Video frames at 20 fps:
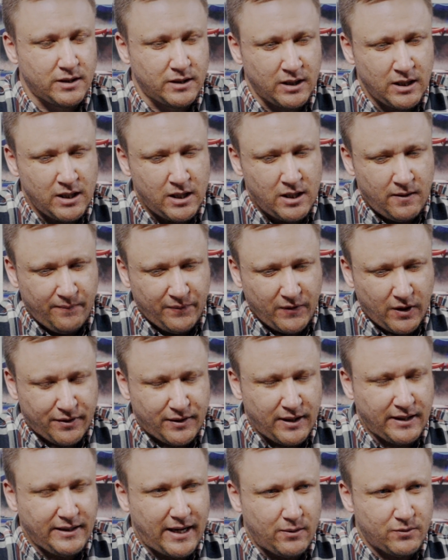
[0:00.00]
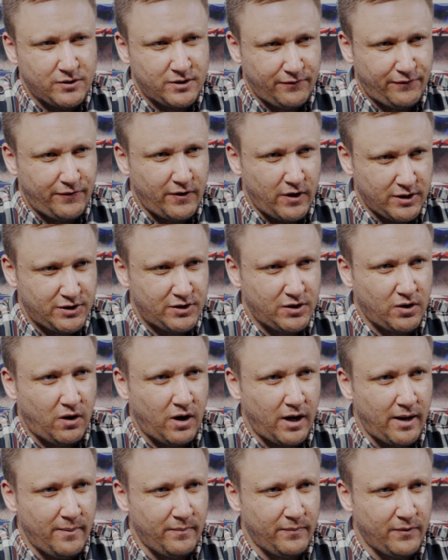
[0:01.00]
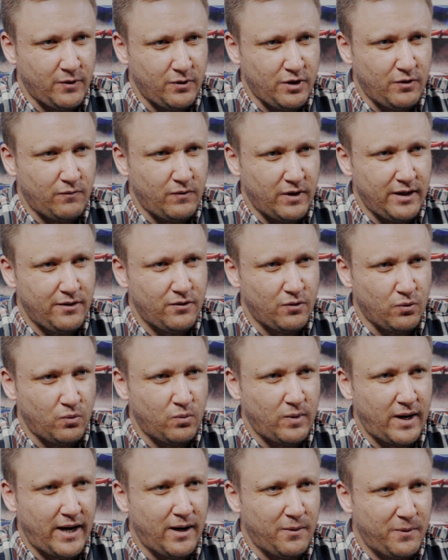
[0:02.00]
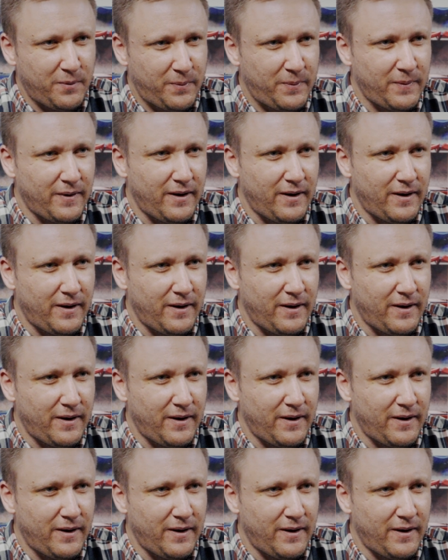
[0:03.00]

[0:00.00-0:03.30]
And I think that was the first time that you really thought, wow,